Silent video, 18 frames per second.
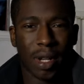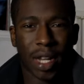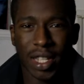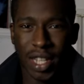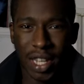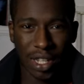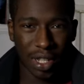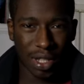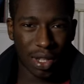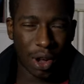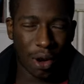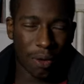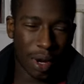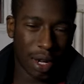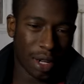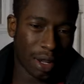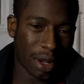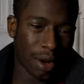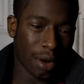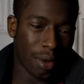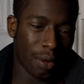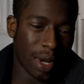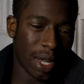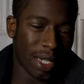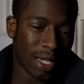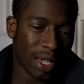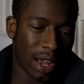Plus, I just don't want it to go to
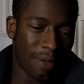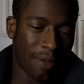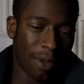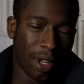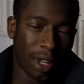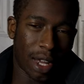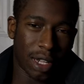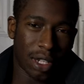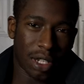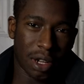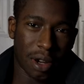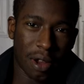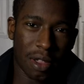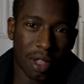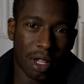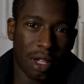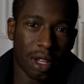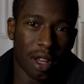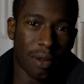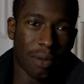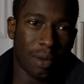waste, and I feel like sharing the love